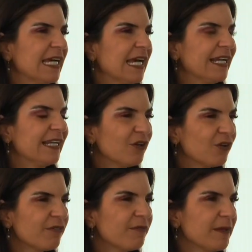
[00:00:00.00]
and a lot
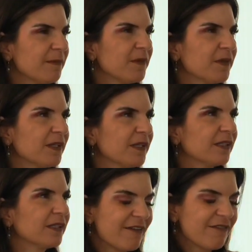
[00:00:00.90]
of
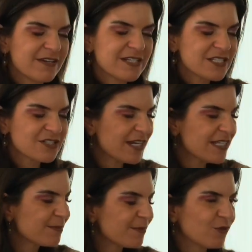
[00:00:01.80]
people get very
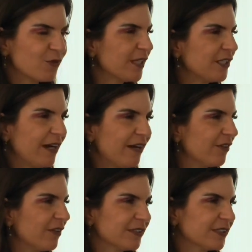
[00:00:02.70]
stressed before they
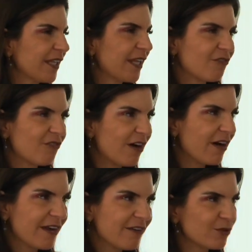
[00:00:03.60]
travel. So they
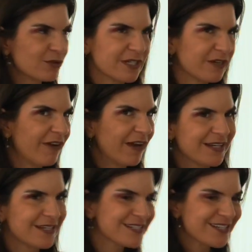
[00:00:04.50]
arrive also
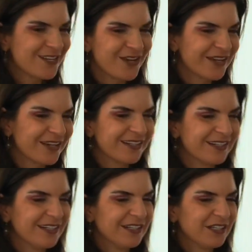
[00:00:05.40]
ready to look and,
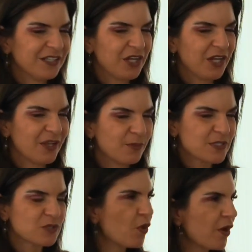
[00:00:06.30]
you know, they
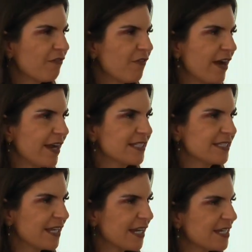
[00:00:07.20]
almost want to fight.
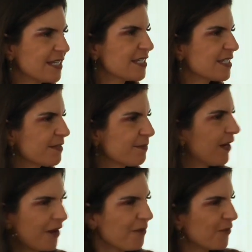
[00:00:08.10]
And then it's just to be
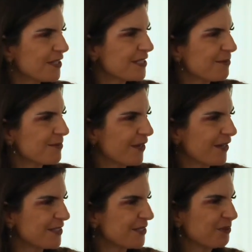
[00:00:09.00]
like, I'm on the same side
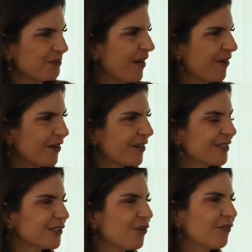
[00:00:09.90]
as you. How can I
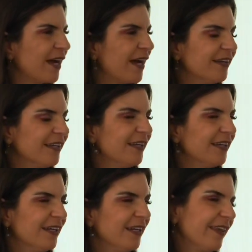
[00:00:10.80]
solve that?
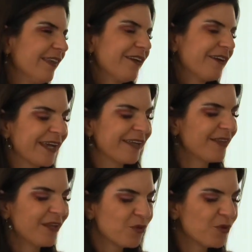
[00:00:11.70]
And then, okay,
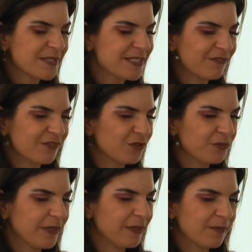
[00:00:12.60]
there will be difficult
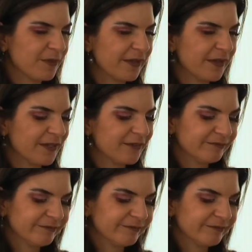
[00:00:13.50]
people that